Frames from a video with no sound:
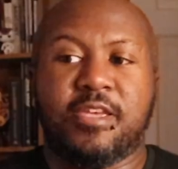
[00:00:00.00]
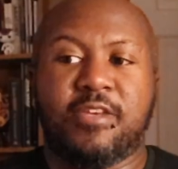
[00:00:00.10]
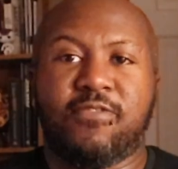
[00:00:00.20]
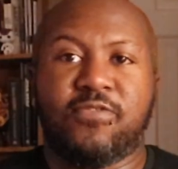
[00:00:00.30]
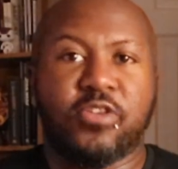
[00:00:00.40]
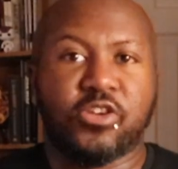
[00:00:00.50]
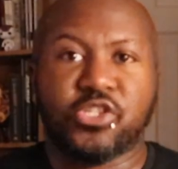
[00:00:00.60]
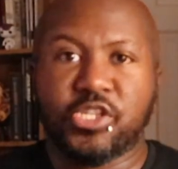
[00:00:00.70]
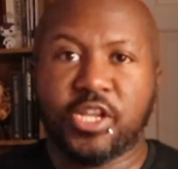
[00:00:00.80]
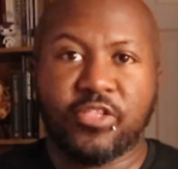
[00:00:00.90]
If
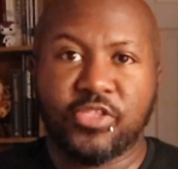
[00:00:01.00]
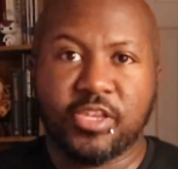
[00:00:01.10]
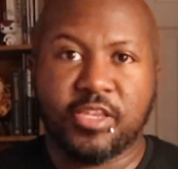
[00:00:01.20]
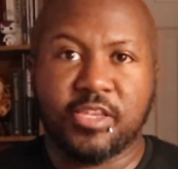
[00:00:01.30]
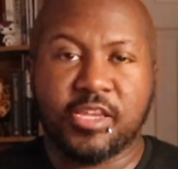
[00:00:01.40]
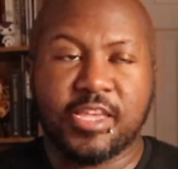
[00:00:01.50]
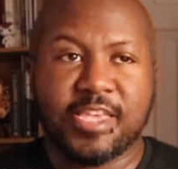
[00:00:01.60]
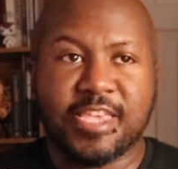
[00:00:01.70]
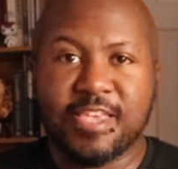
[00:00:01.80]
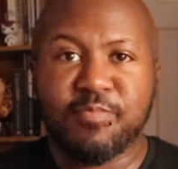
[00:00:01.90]
there's nothing
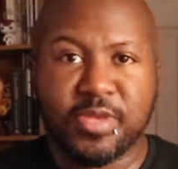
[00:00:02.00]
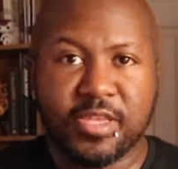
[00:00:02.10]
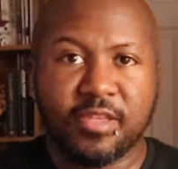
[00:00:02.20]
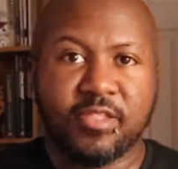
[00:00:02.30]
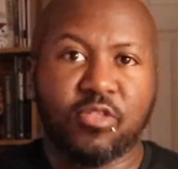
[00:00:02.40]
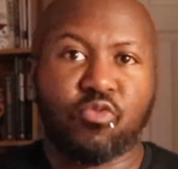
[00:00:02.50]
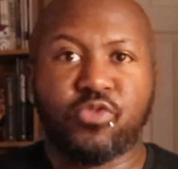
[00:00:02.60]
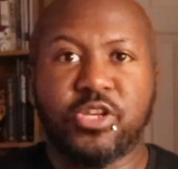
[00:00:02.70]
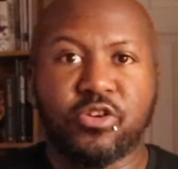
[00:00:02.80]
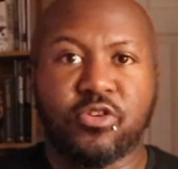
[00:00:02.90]
keeping the
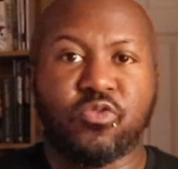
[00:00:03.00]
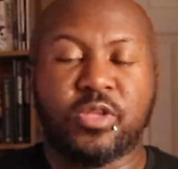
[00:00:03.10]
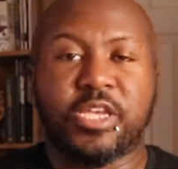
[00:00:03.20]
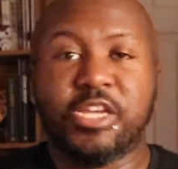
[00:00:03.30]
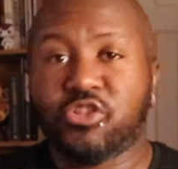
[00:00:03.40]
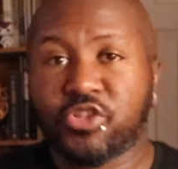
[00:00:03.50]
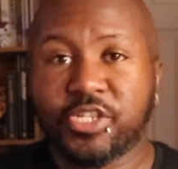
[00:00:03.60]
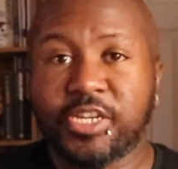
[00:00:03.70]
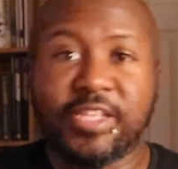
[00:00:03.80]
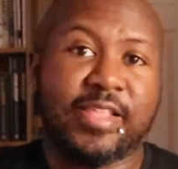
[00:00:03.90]
reader
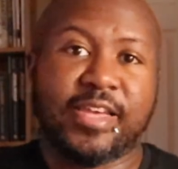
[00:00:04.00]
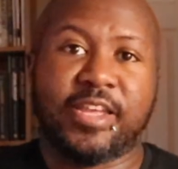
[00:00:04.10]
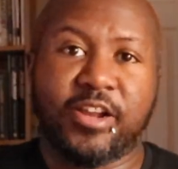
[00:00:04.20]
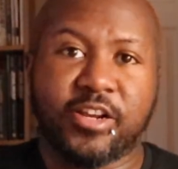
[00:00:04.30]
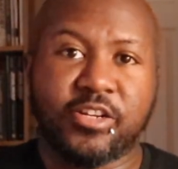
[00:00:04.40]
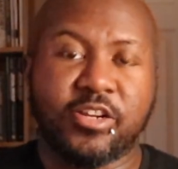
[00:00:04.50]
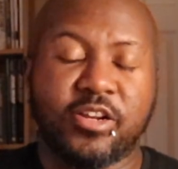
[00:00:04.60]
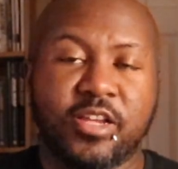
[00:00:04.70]
interested in that character,